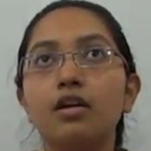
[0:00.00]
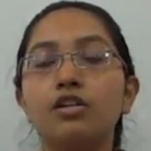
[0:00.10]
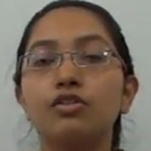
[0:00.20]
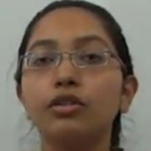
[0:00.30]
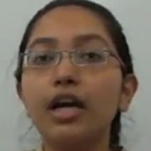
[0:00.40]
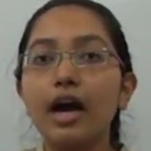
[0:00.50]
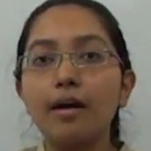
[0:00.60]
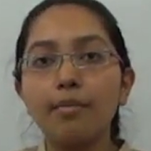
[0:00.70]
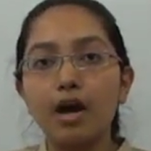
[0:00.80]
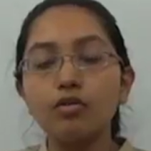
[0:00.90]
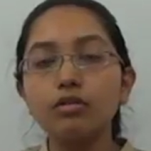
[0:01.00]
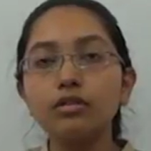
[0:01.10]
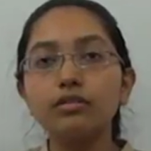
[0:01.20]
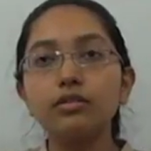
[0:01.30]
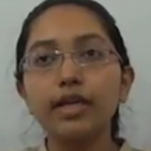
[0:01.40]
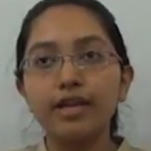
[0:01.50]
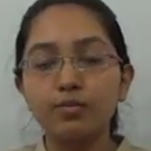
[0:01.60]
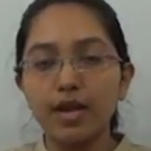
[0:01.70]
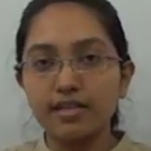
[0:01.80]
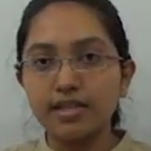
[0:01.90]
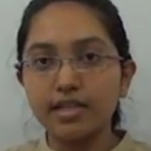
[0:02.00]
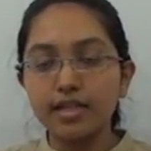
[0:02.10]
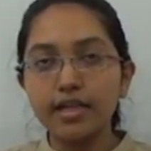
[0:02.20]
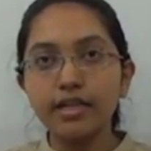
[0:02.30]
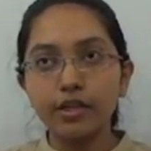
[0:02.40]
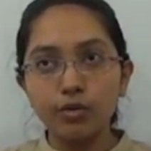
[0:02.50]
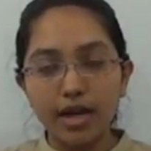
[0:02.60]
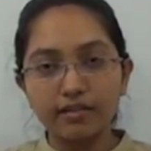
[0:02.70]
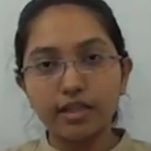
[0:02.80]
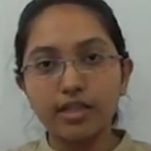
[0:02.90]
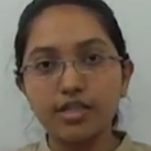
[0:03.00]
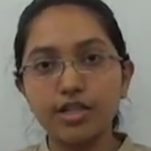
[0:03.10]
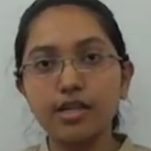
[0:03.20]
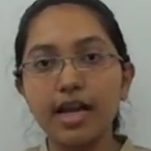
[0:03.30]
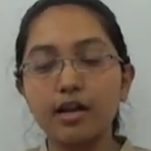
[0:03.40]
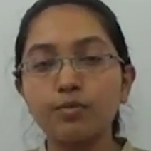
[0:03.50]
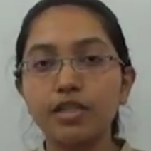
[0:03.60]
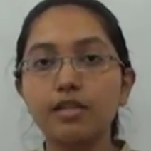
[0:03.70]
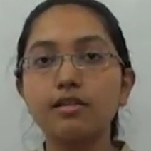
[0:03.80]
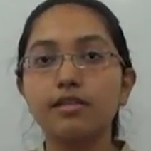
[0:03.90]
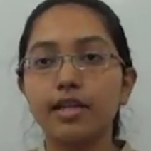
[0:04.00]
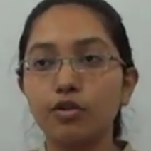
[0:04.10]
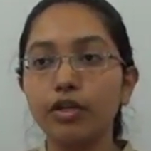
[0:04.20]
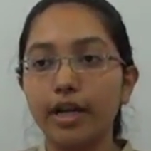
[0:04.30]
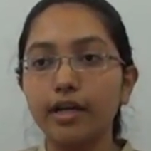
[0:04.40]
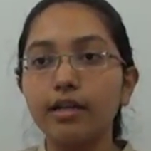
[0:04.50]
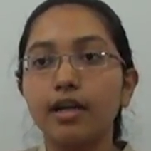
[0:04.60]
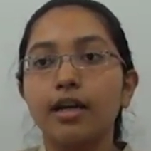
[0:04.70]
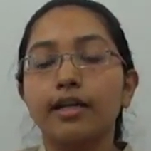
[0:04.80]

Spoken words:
So the amount invested in new agriculture land within zero date